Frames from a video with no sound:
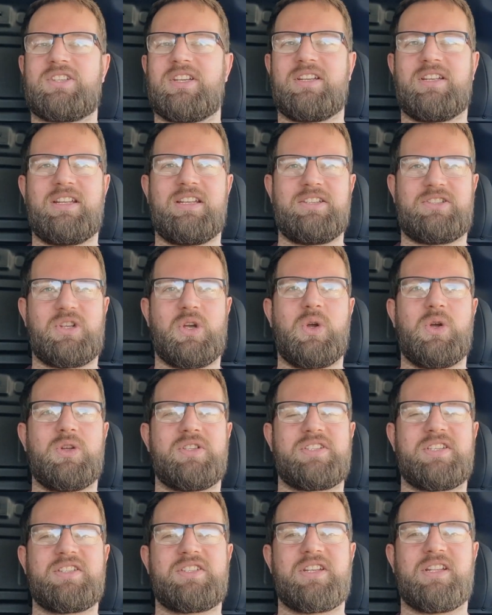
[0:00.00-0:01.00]
he
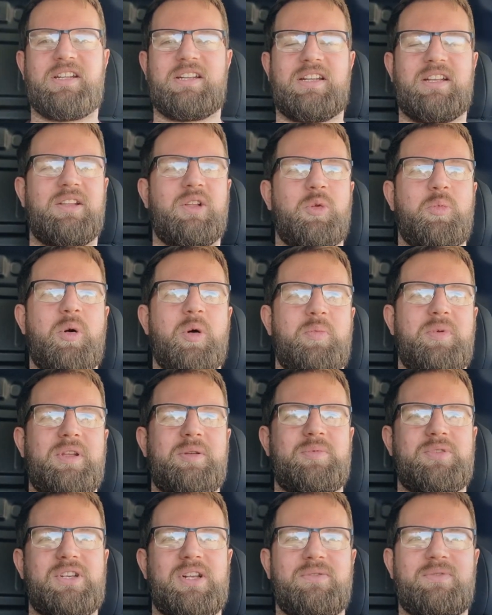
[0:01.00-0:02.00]
turns into like a little puppy
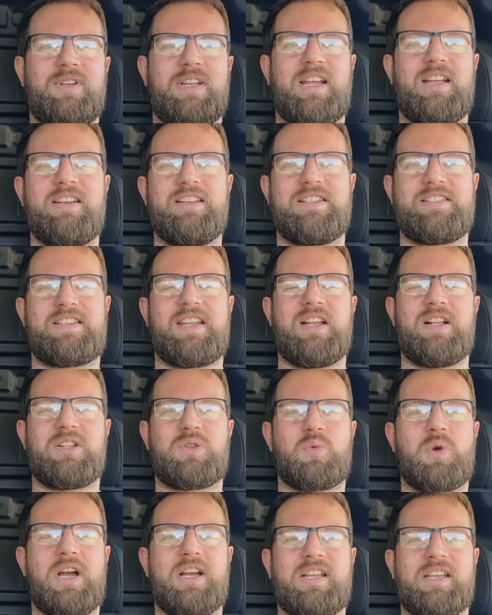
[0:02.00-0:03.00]
himself again. His
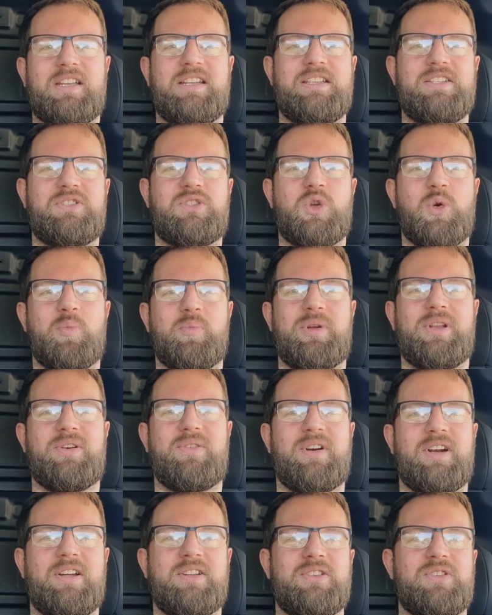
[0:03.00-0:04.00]
tail's wagging, he's jumping
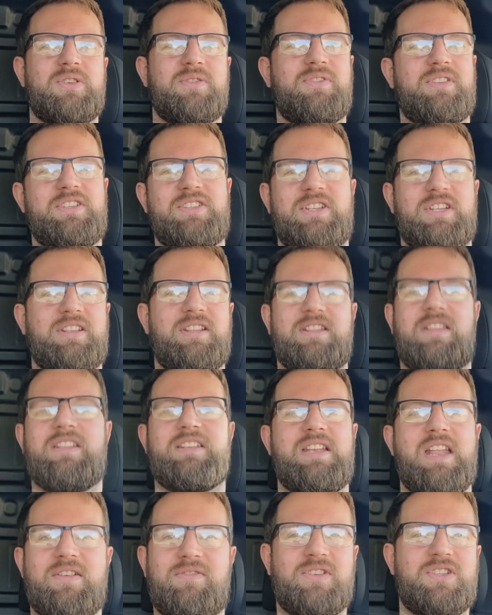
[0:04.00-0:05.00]
around and stuff. And he said they
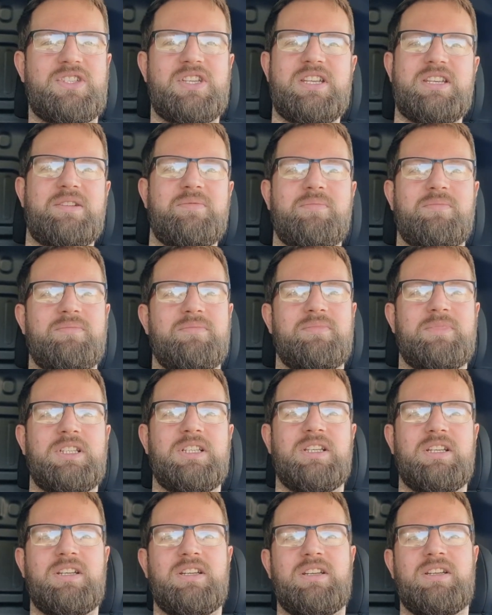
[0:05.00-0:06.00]
never see him
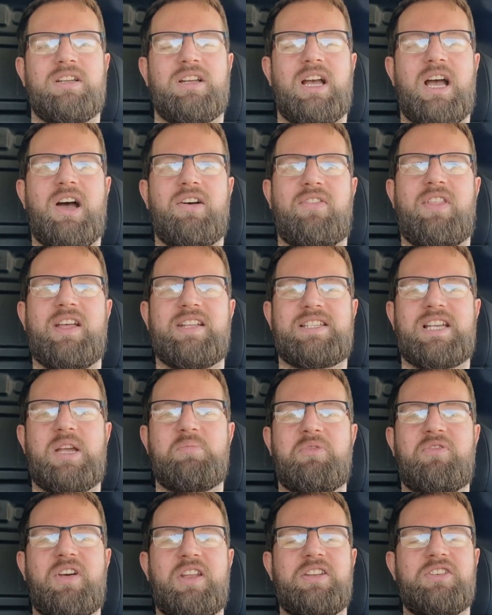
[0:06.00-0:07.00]
have that
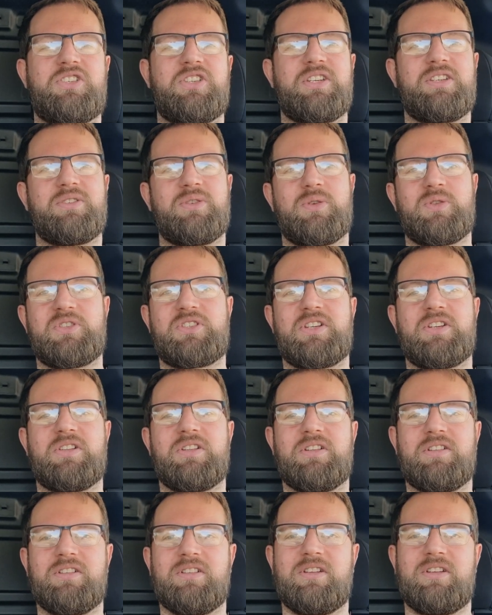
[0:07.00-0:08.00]
type of energy
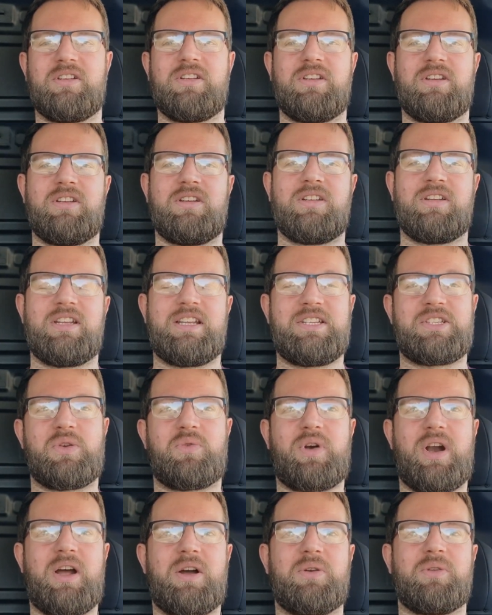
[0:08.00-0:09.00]
until he's
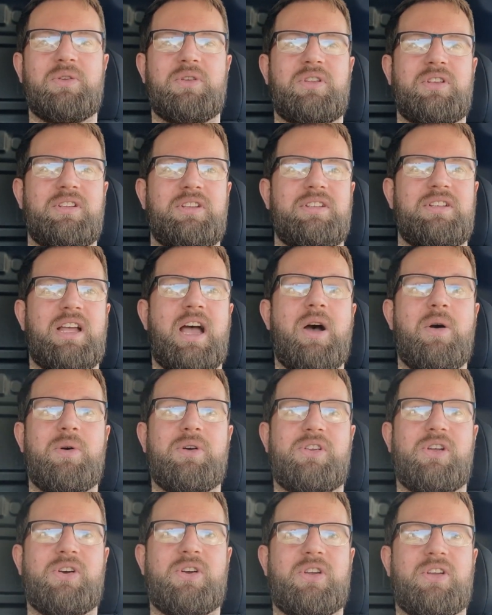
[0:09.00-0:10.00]
around
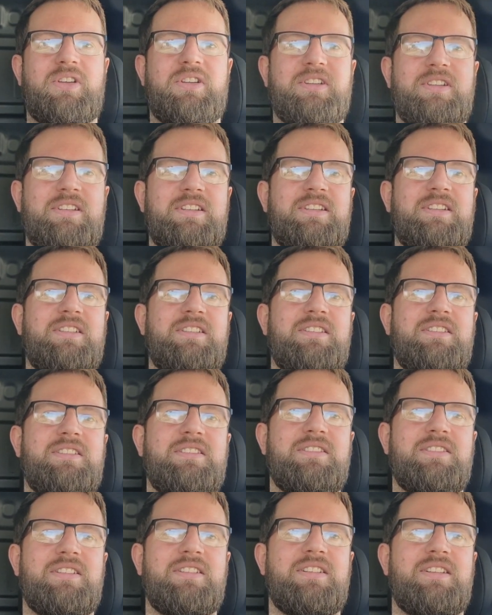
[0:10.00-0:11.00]
our dog,
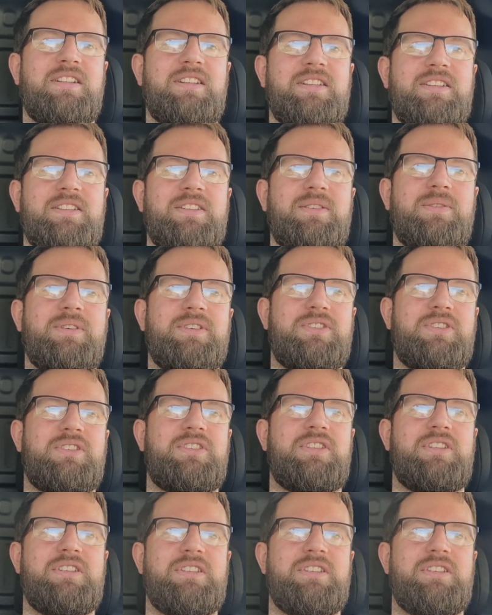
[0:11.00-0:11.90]
which is